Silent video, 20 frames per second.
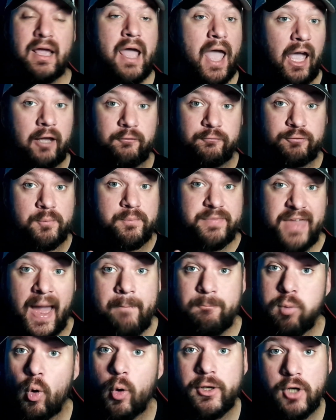And from
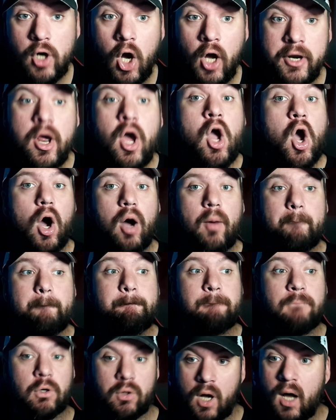that point on,
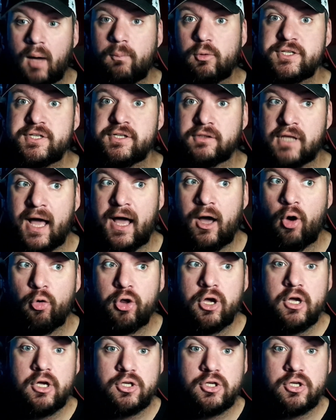Merab was allowed